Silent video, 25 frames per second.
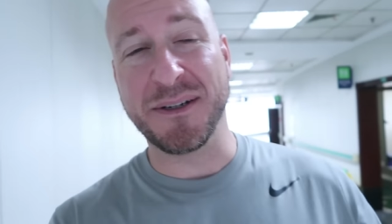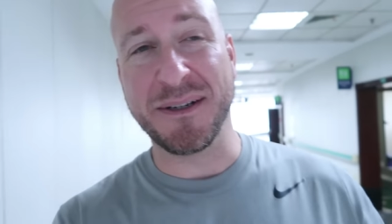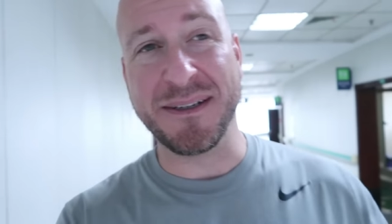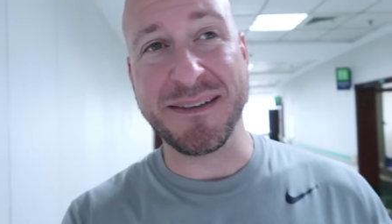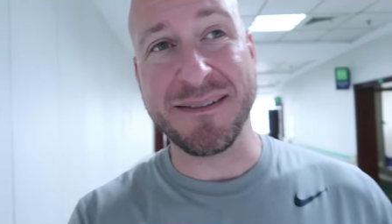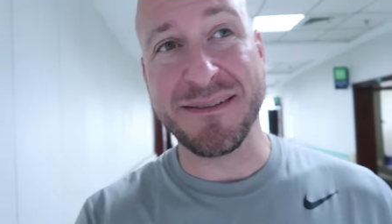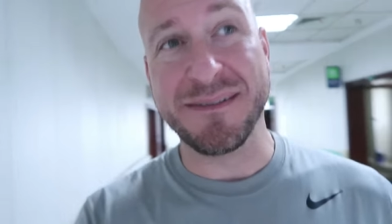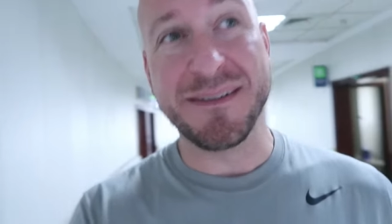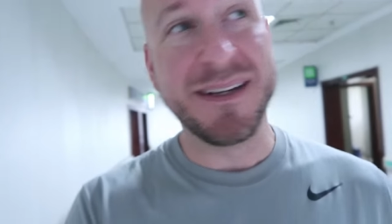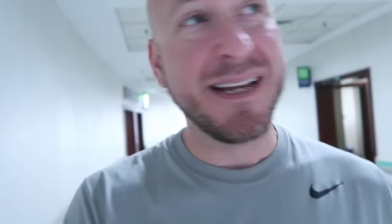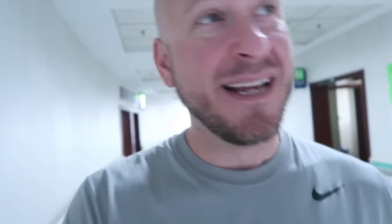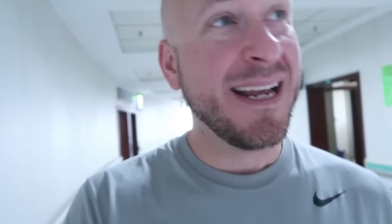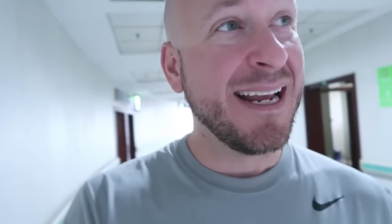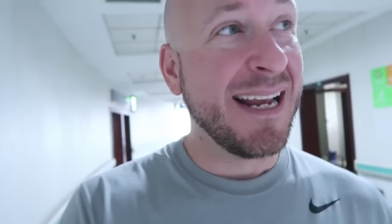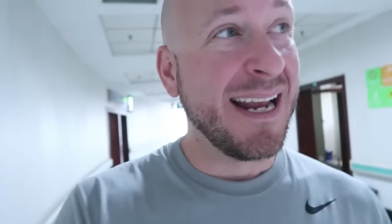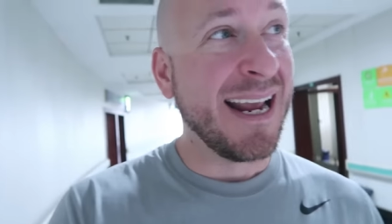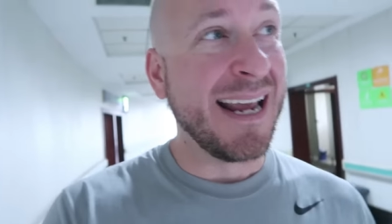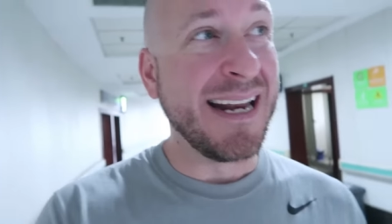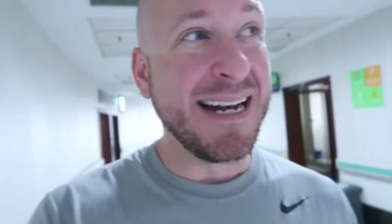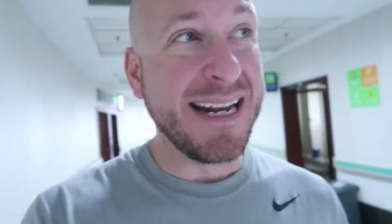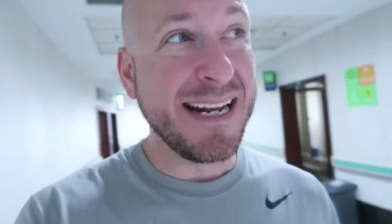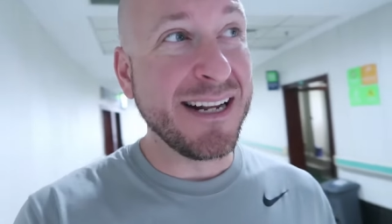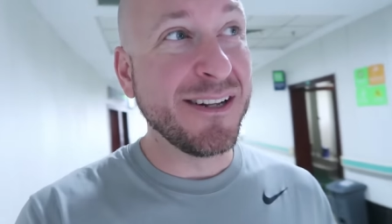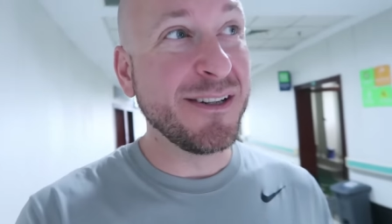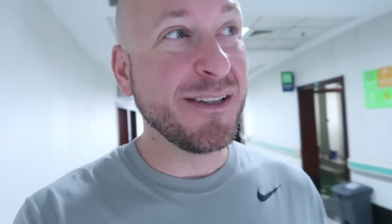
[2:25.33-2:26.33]

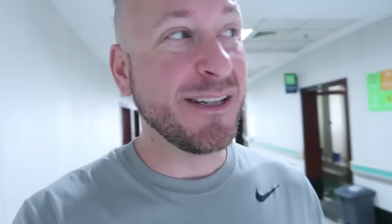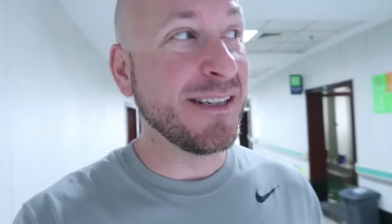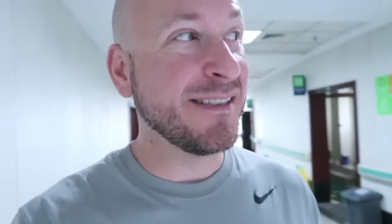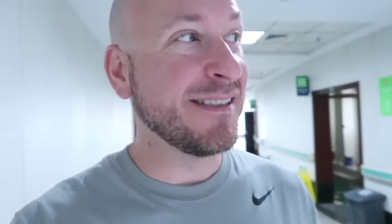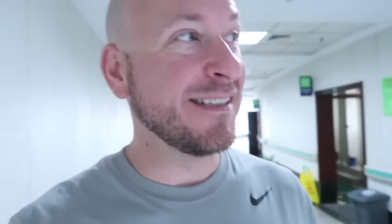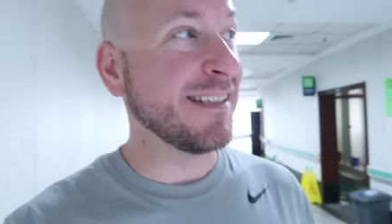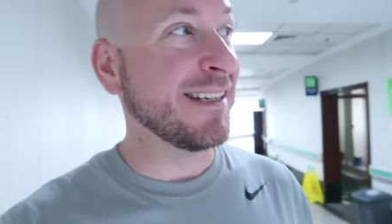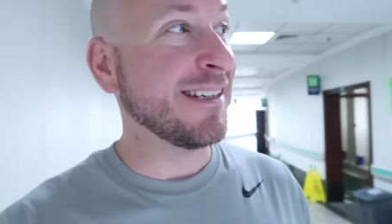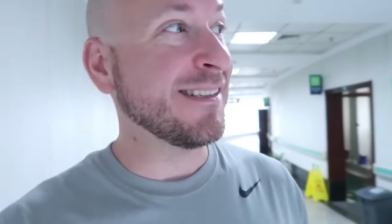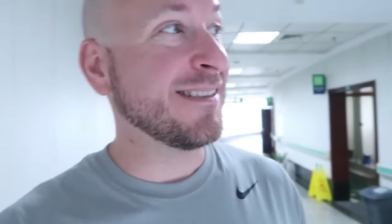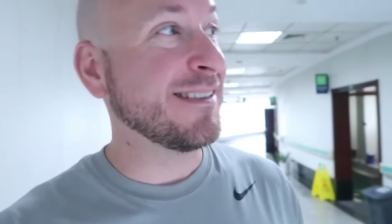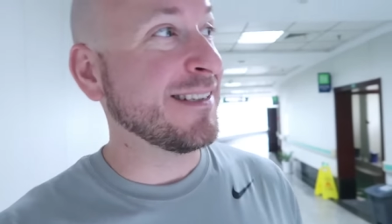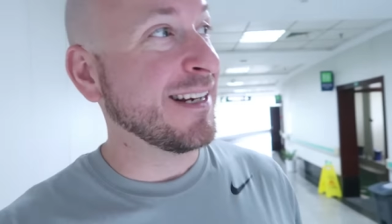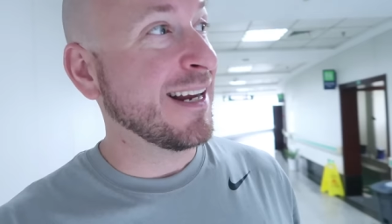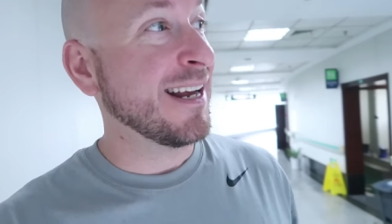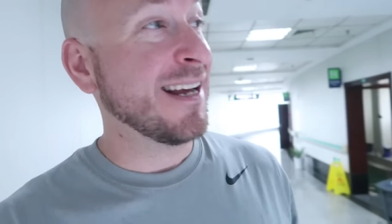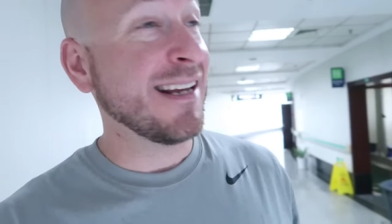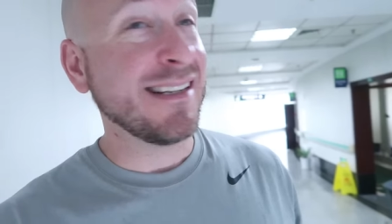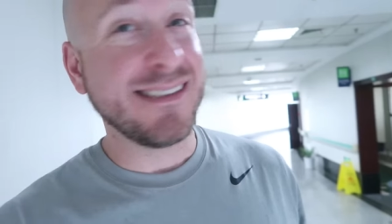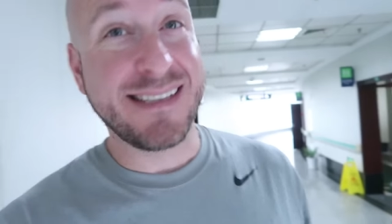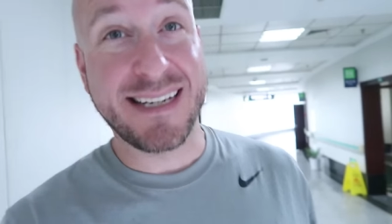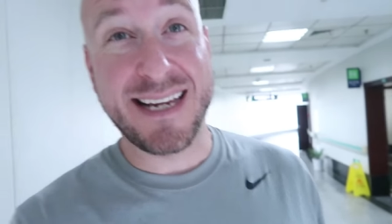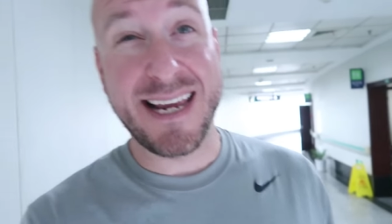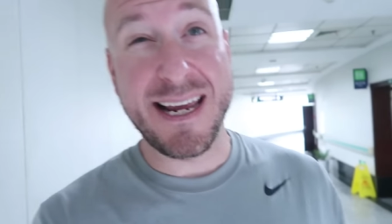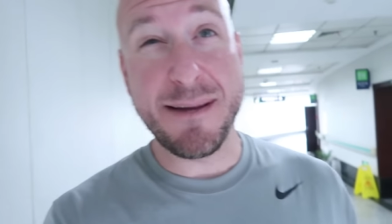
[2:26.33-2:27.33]
and illnesses
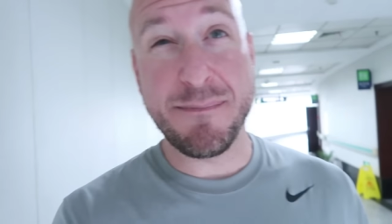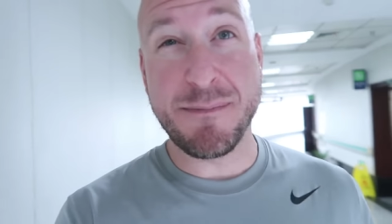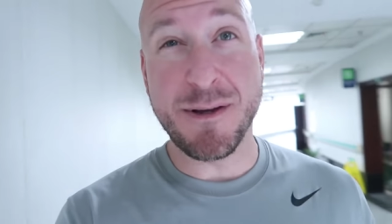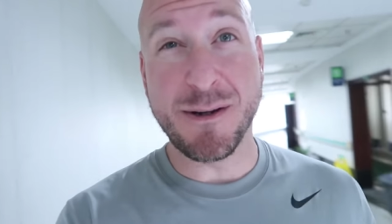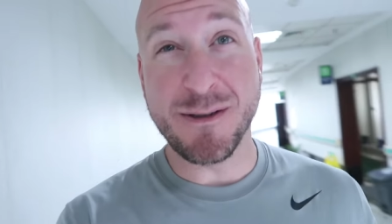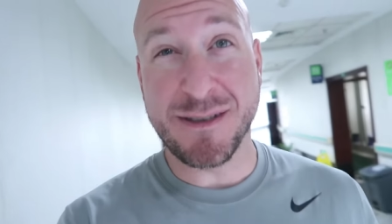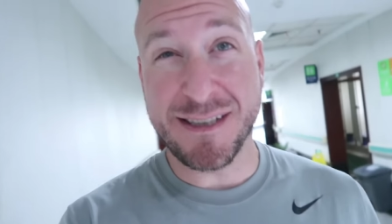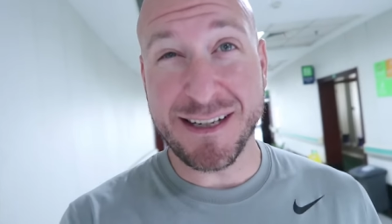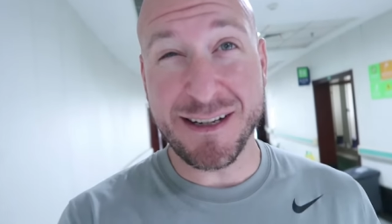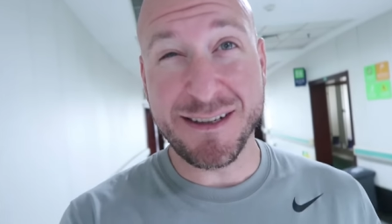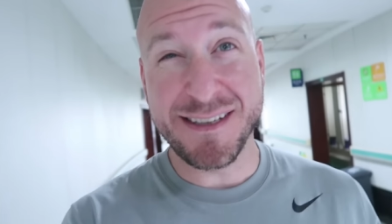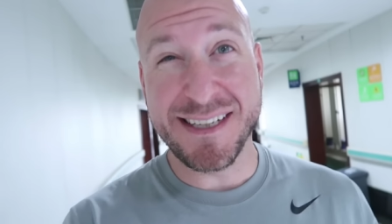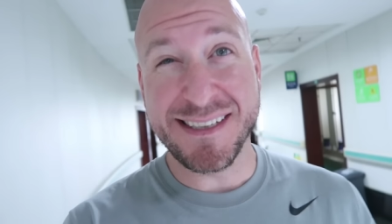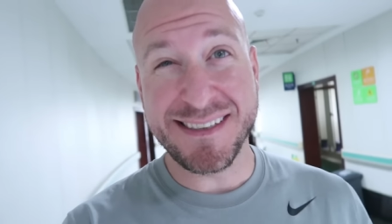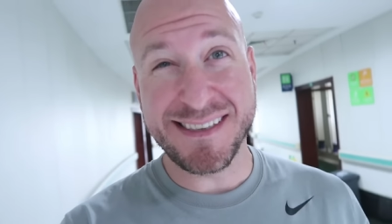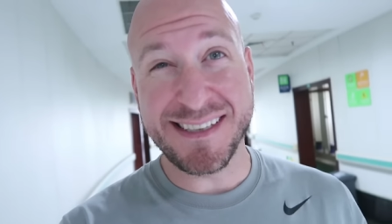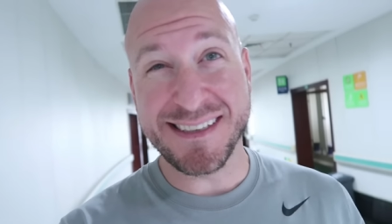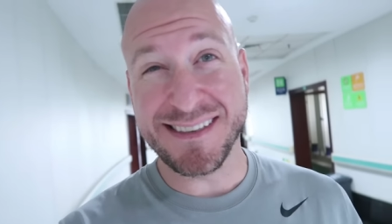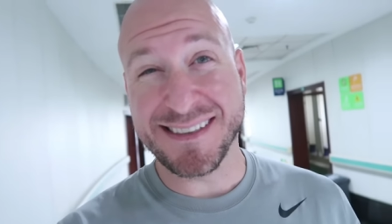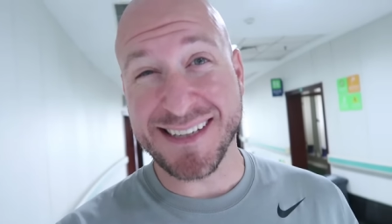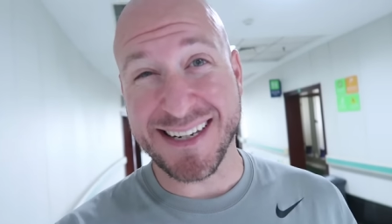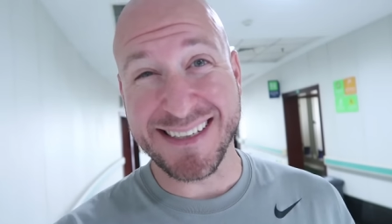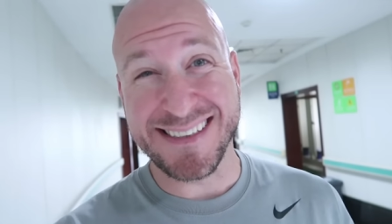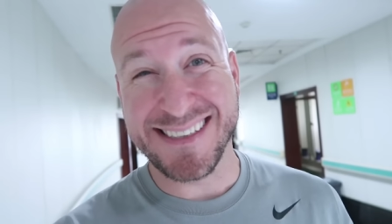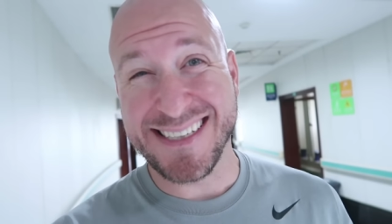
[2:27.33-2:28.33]
to keep those
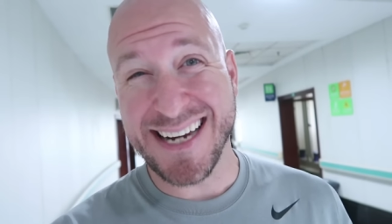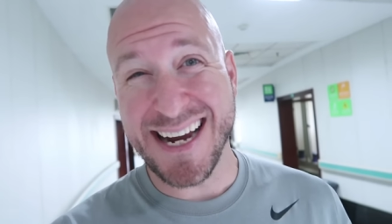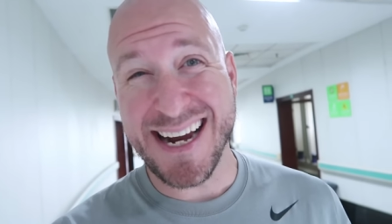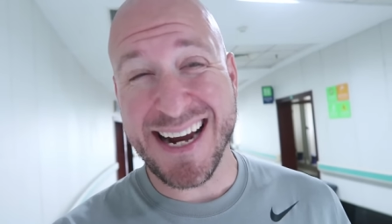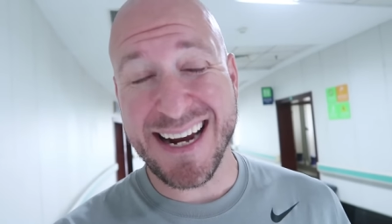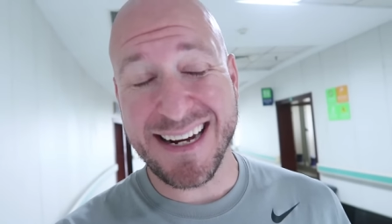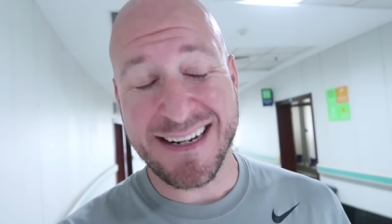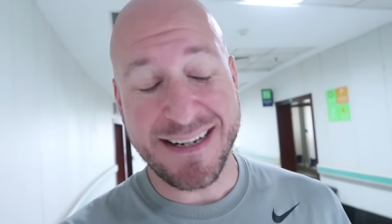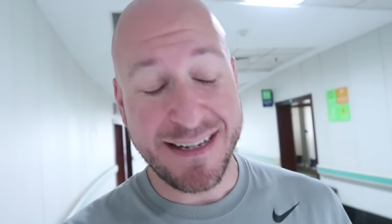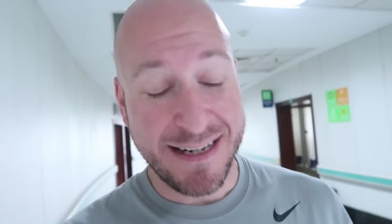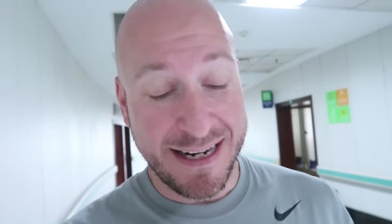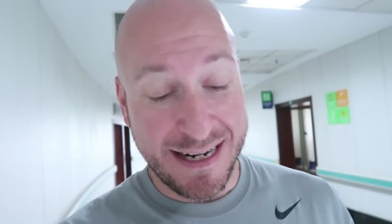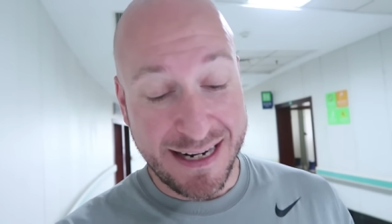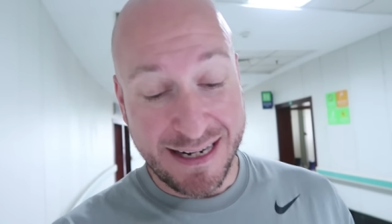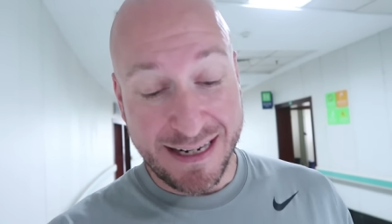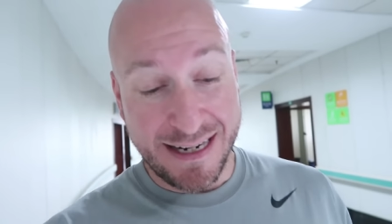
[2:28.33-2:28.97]
illnesses contained